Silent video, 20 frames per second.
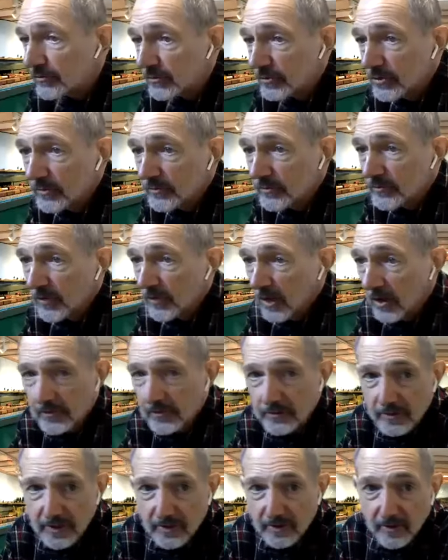room for all
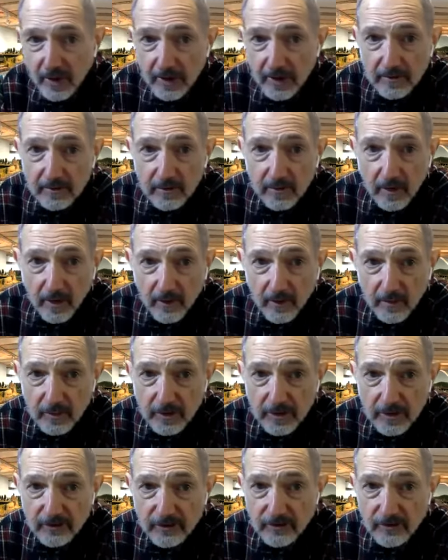3, right, on the
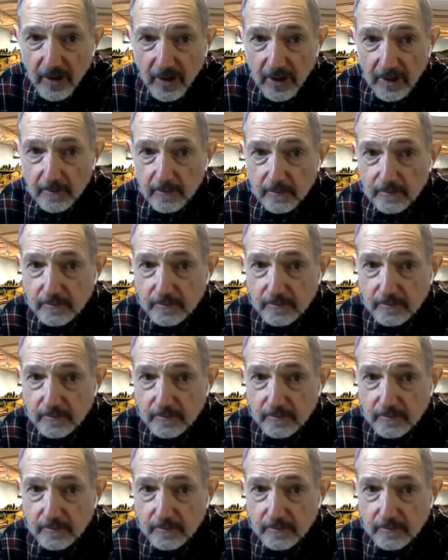bleach track?